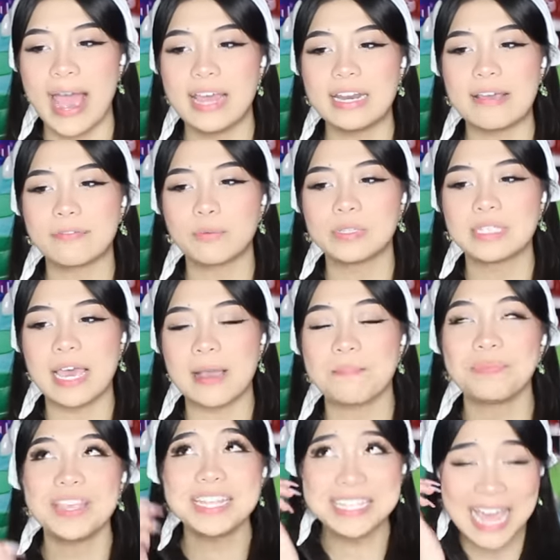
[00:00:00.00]
and everyone's
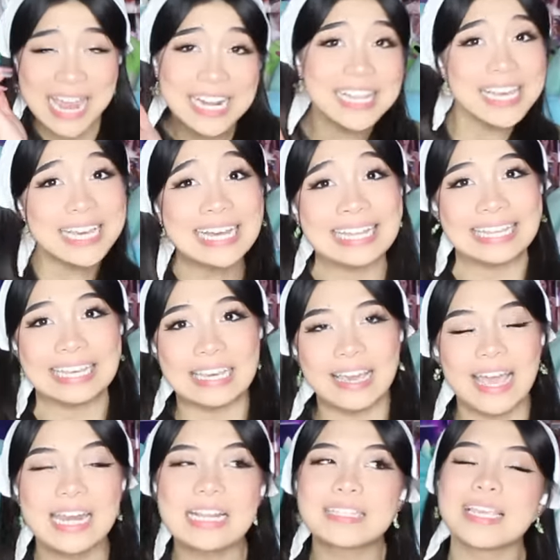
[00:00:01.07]
like, it's kind of like
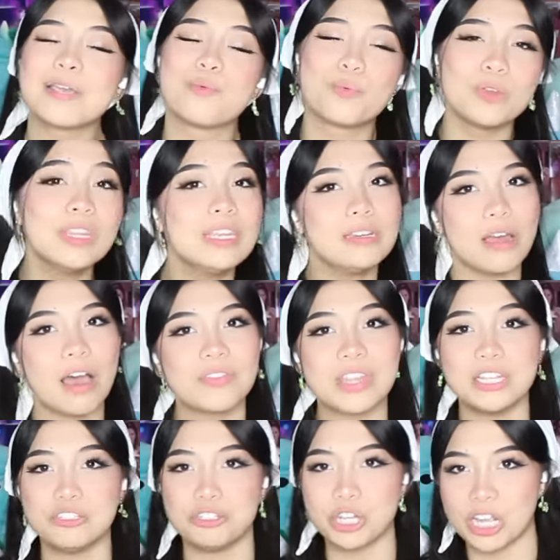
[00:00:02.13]
Glee. And it's like really
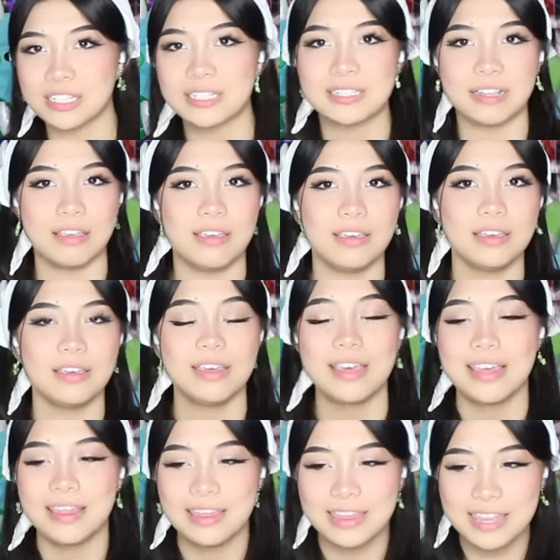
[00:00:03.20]
not, they just sing.
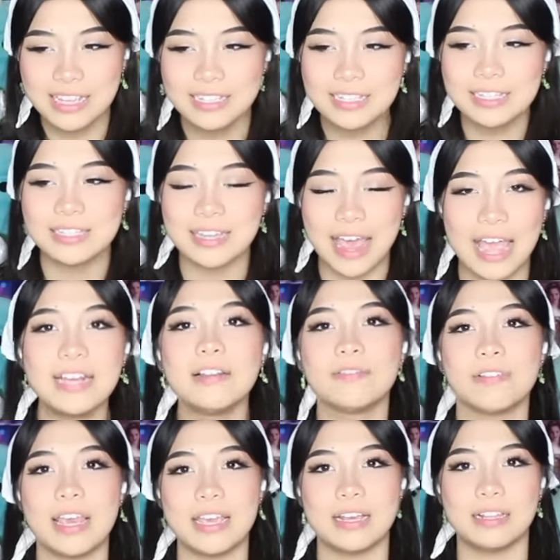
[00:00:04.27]
This is
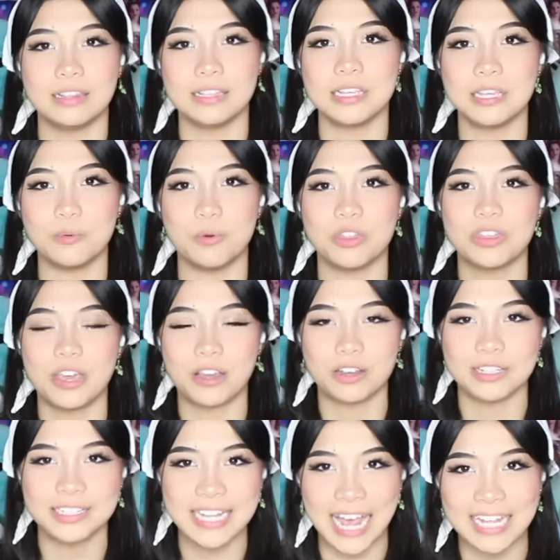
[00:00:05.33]
kind of like Glee with
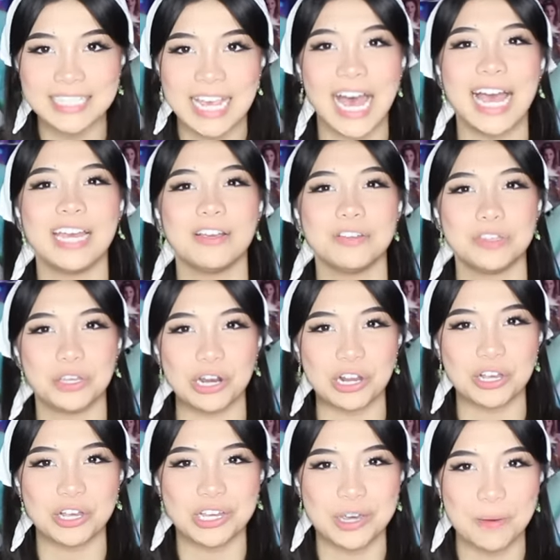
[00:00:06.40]
their satire and
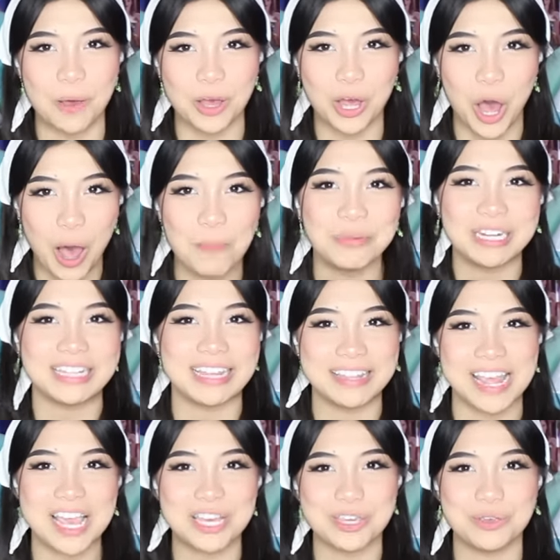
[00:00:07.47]
their comedy
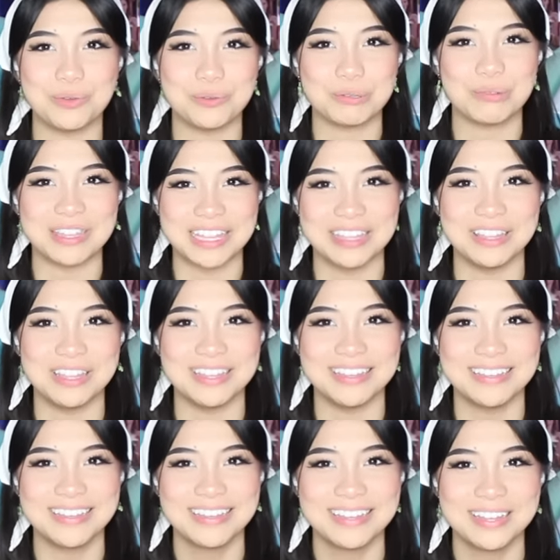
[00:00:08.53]
that they use within
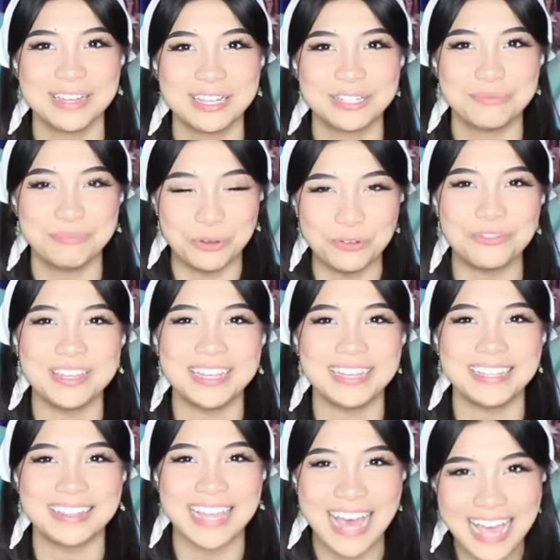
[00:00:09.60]
the
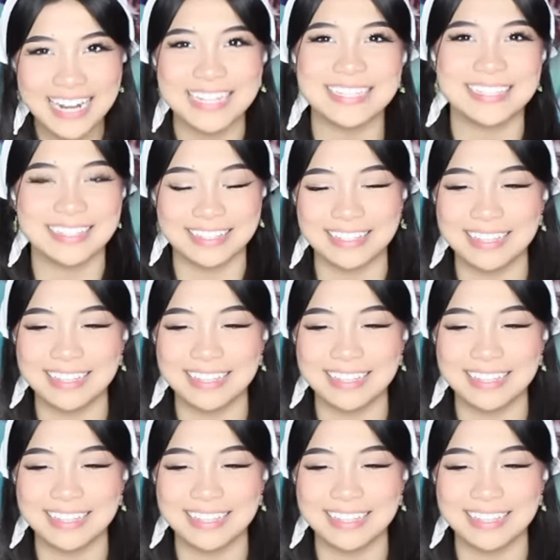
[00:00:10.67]
movie. That is